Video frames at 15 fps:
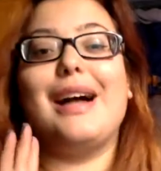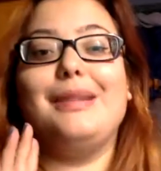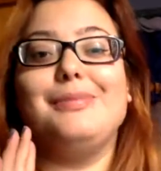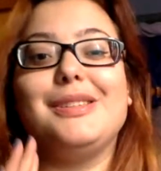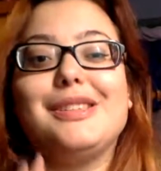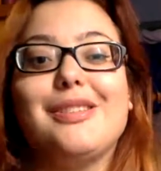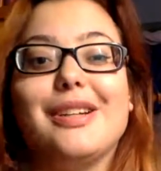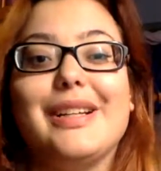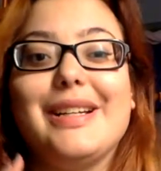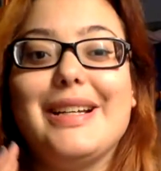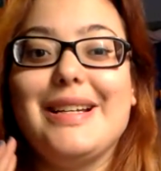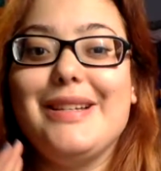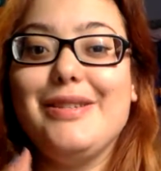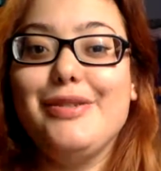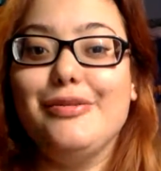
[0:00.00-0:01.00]
I'm starting
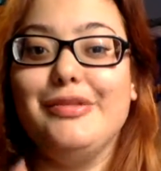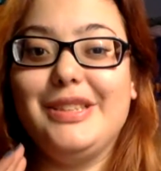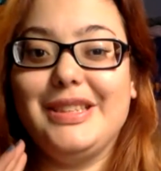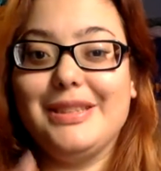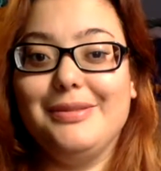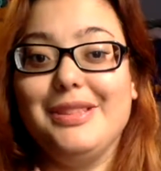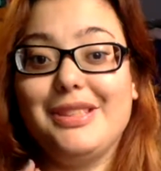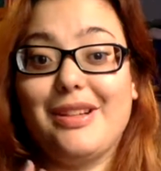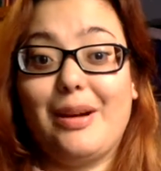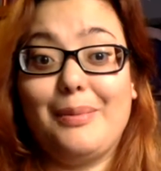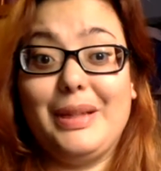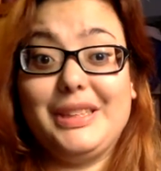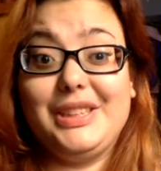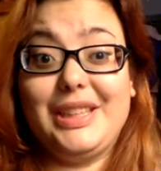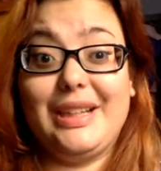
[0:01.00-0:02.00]
a new series on
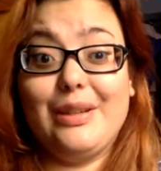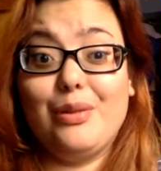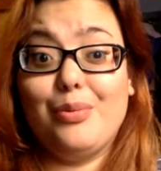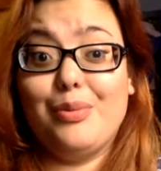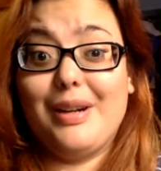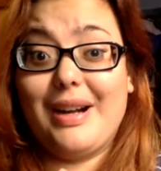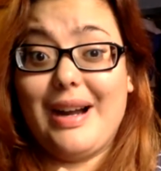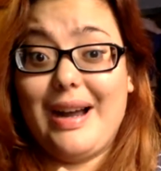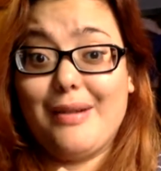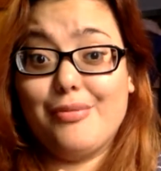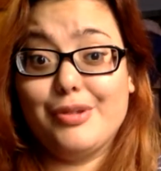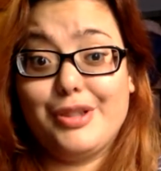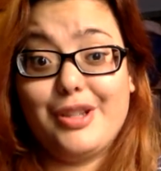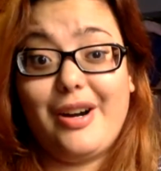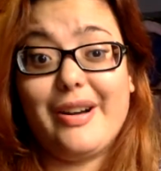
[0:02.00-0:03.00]
my channel where I
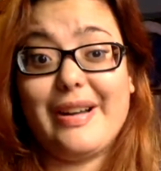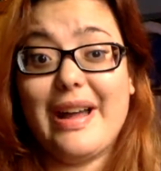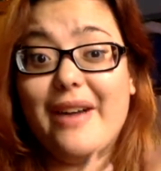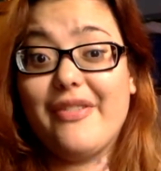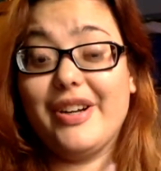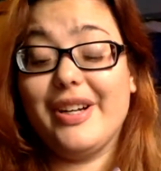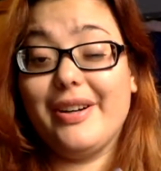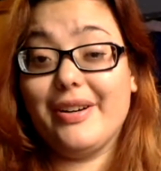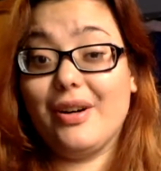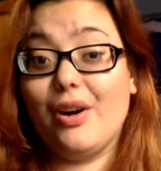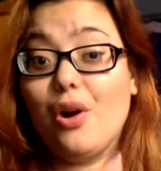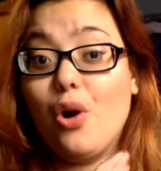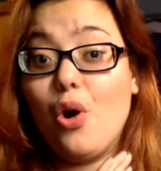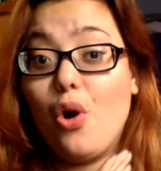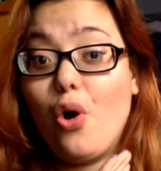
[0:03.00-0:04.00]
will talk every
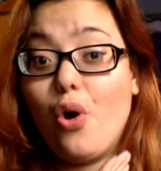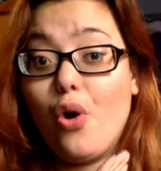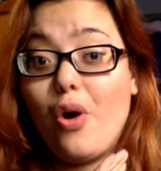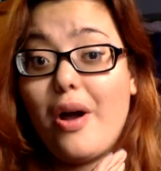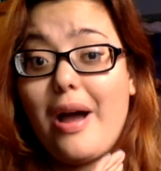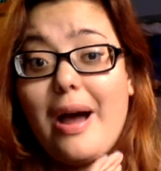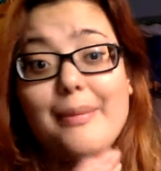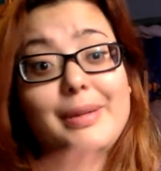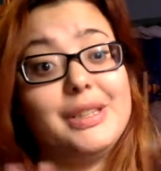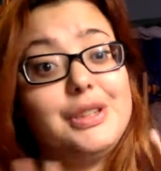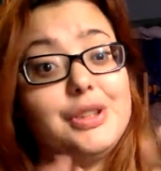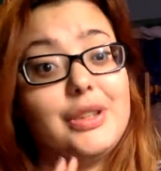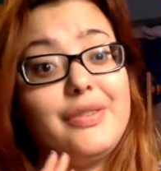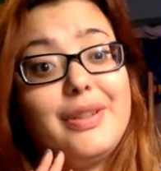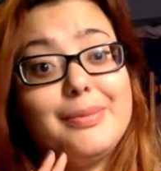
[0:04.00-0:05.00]
other, I'm not
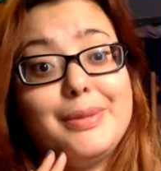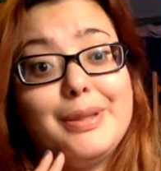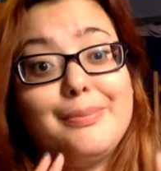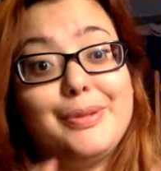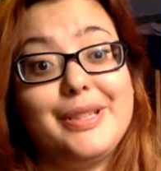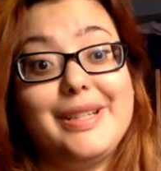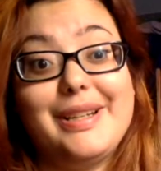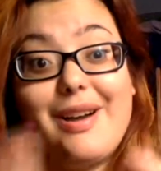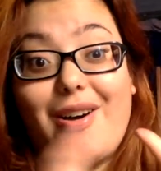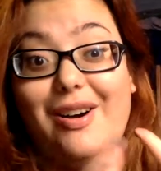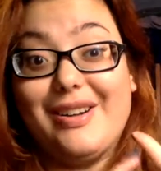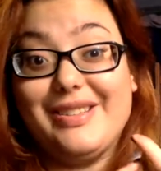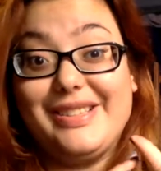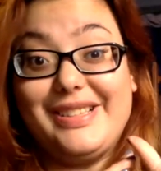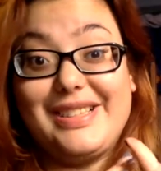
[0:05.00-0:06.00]
sure if I'm going to put it
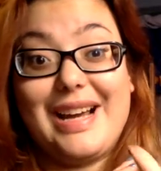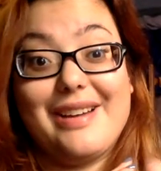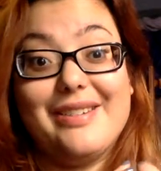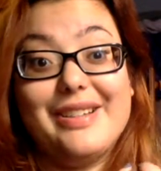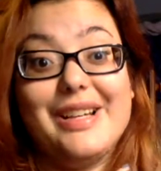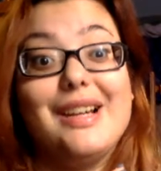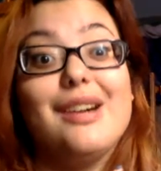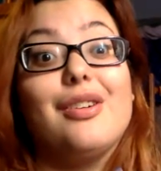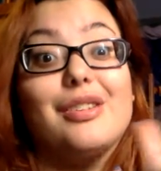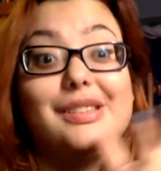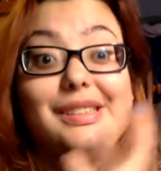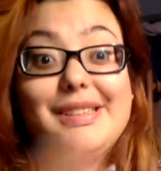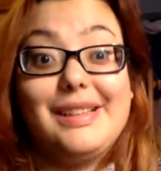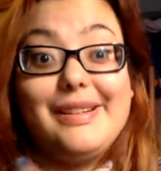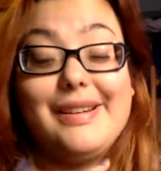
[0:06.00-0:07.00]
on Saturday or
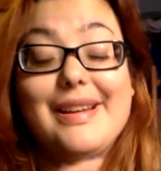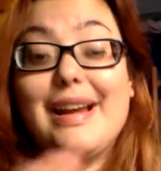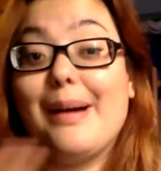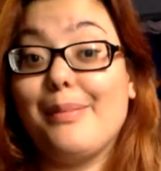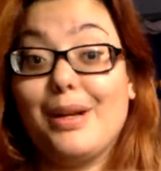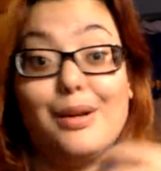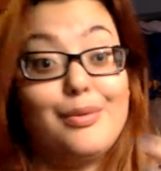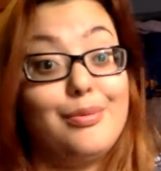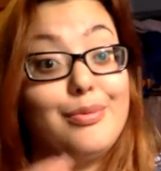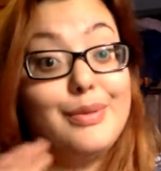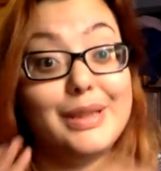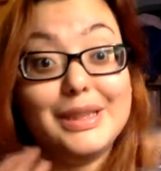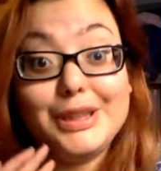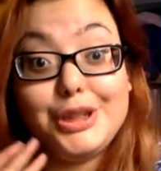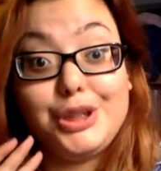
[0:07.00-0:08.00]
Sunday, I'm not
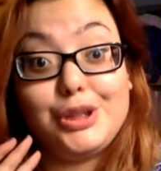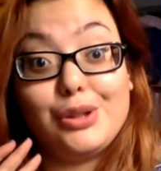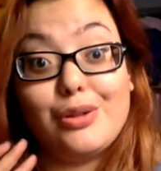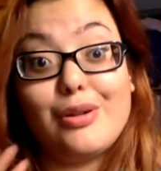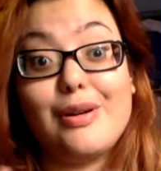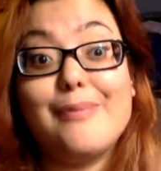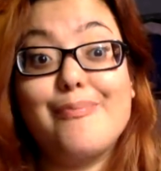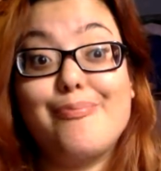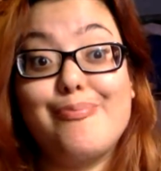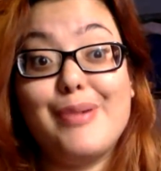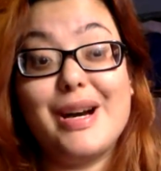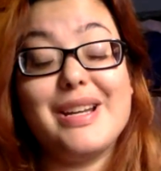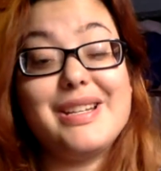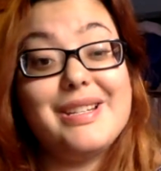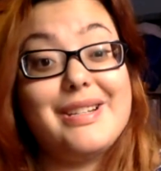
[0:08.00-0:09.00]
really sure,
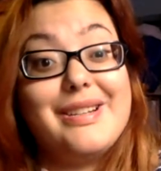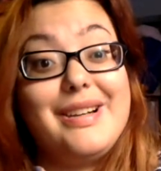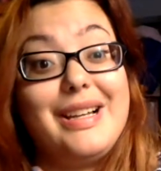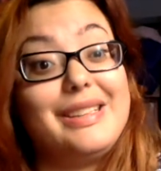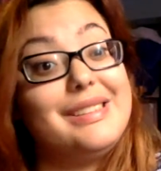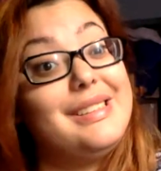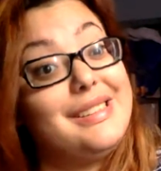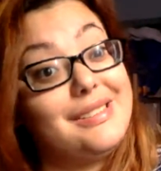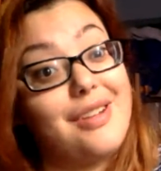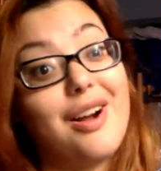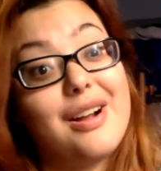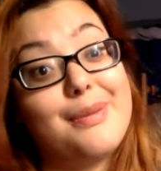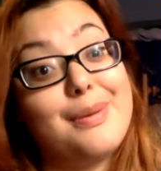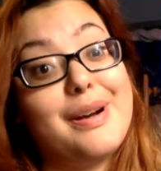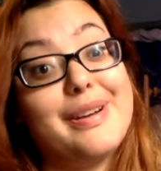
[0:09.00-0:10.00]
but Let's
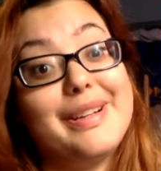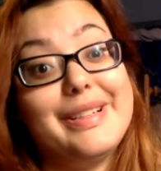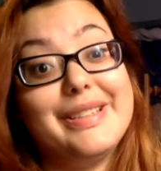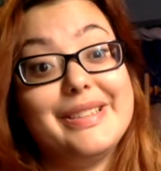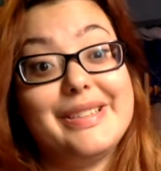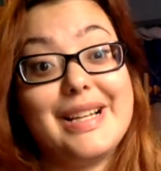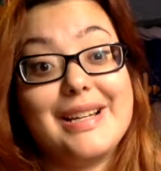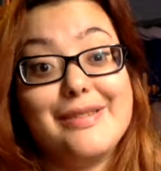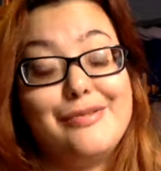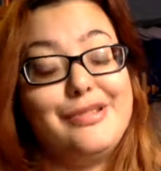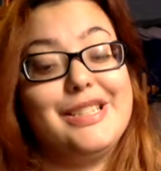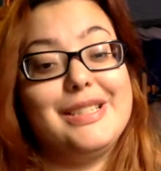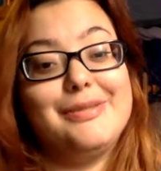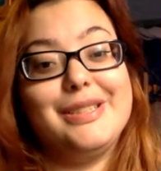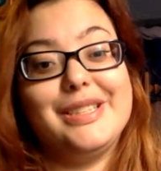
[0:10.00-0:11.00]
Talk About It is a new
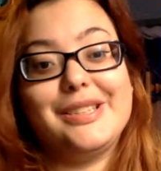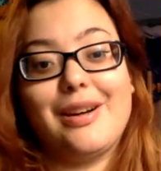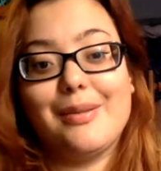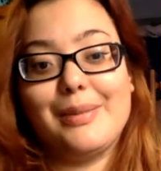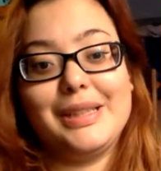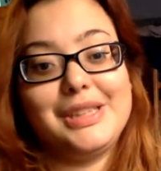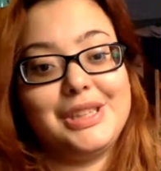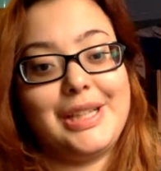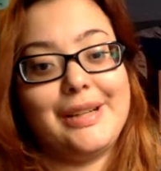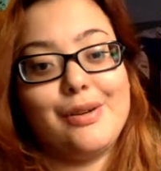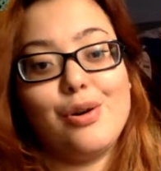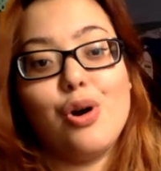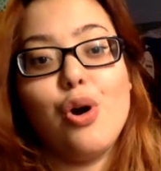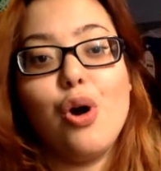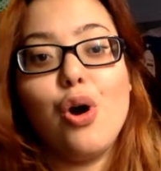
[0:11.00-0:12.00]
series on my
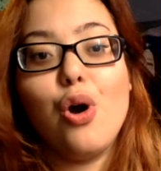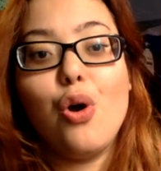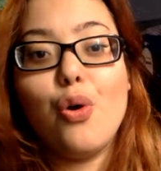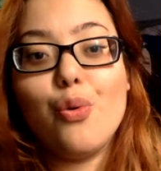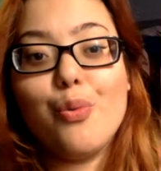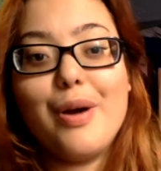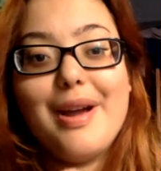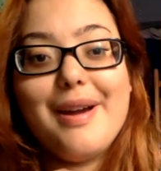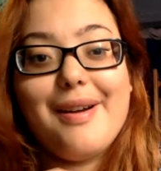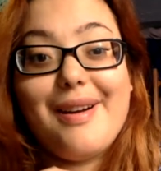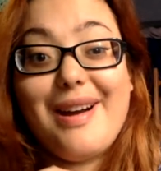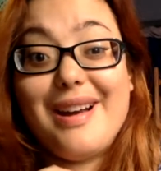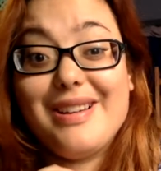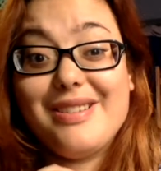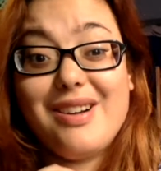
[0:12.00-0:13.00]
channel where
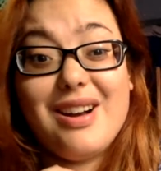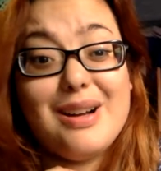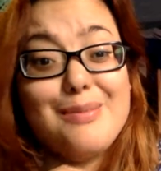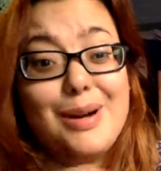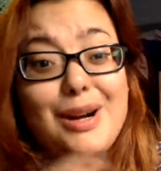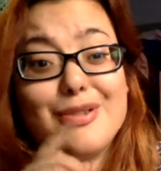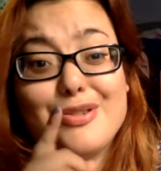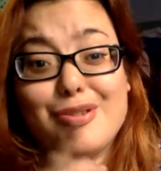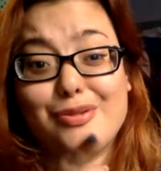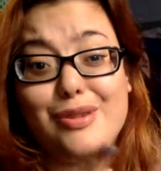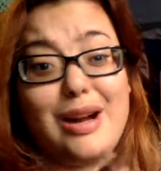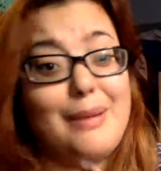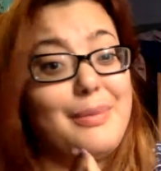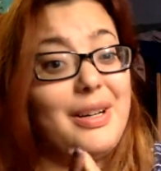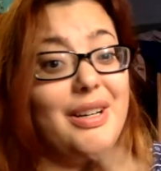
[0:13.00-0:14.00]
I talk about
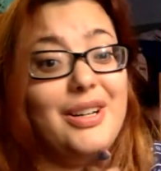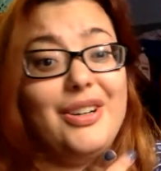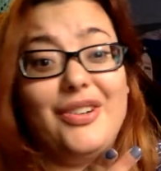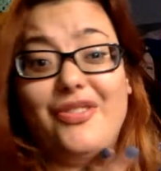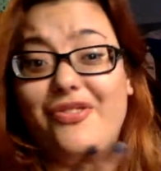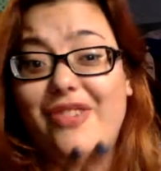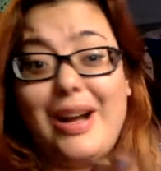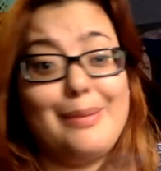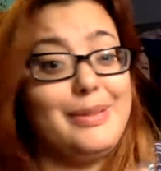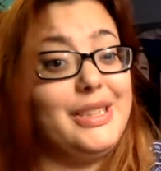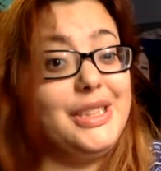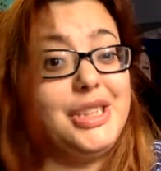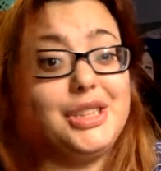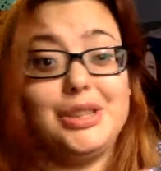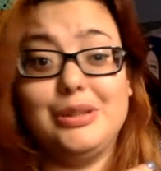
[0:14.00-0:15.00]
drama, family
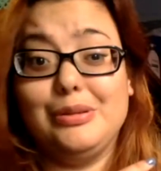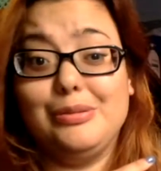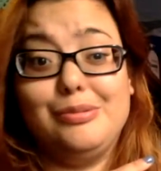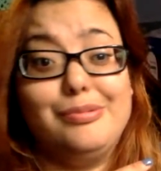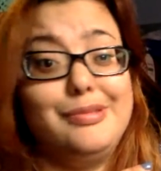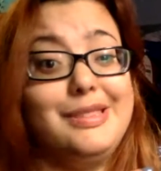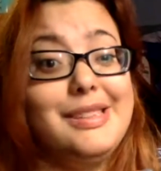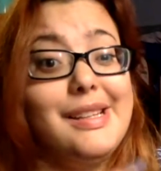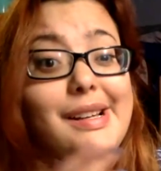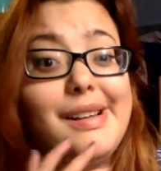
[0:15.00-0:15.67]
issues,